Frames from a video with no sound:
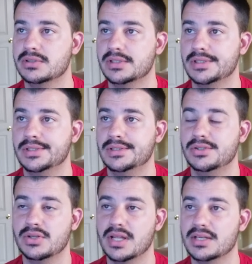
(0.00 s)
You
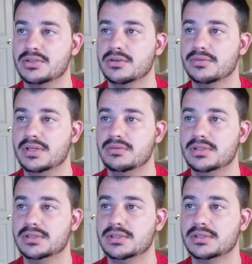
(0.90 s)
can add it to your
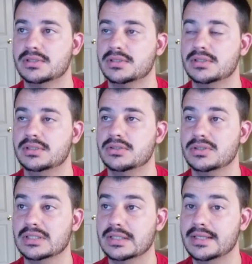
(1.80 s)
favorites, you can
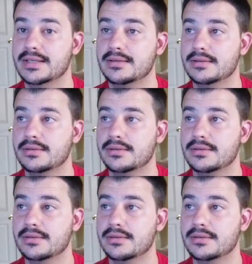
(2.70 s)
delete it,